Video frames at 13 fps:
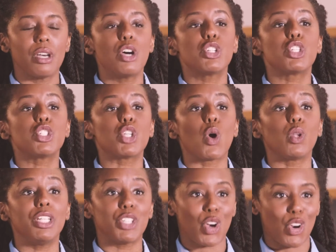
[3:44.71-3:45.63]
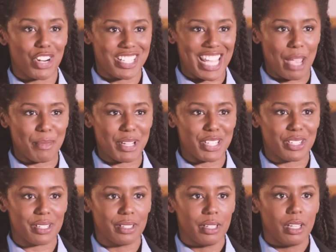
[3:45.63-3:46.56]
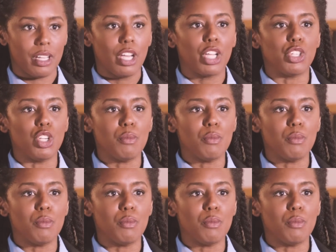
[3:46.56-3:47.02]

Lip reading: stolen, or damaged. You